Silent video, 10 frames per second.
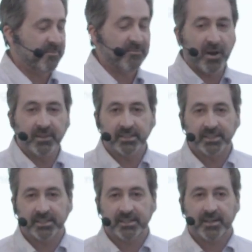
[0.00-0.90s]

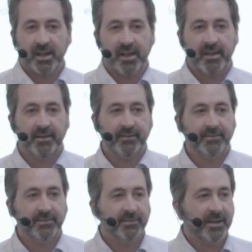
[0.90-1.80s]
friendly
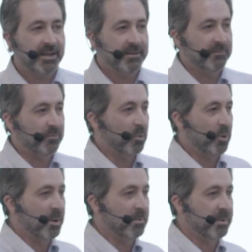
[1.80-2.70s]
and
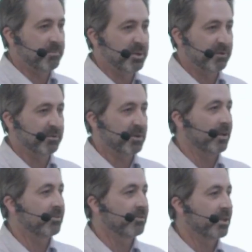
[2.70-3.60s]
warm and beautiful
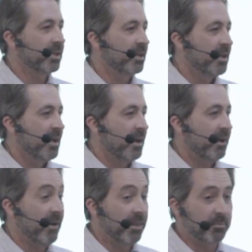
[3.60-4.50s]
country.
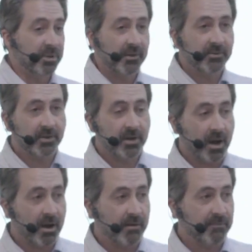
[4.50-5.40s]
I've had the pleasure
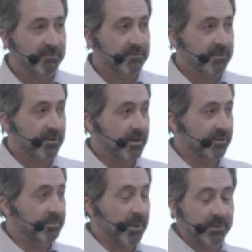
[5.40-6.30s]
of
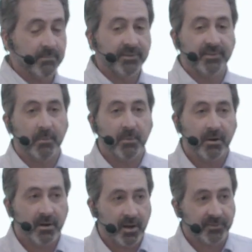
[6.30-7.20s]
spending
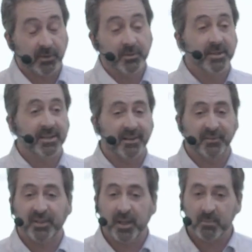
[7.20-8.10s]
midsummer, so learning how
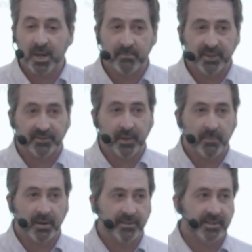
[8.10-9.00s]
to celebrate
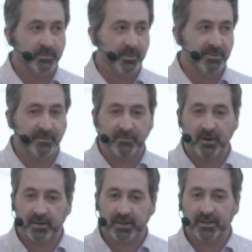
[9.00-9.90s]
midsummer, I think, with the
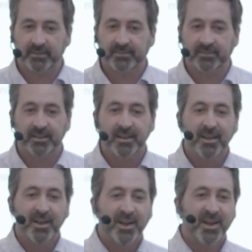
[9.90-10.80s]
frog dance
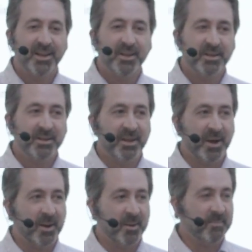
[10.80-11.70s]
in
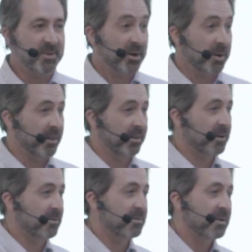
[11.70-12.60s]
the
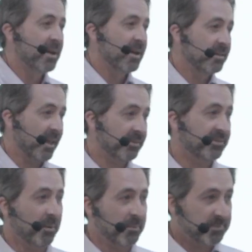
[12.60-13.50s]
archipelago
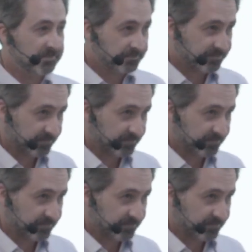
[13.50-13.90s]
last summer.